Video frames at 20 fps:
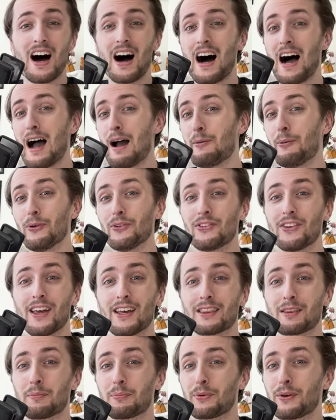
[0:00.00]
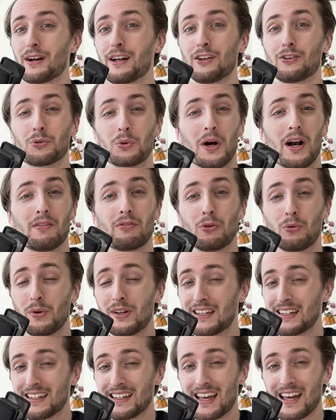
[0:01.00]
I will take the praise wherever we
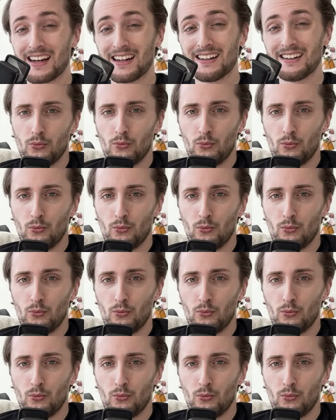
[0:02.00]
can get it.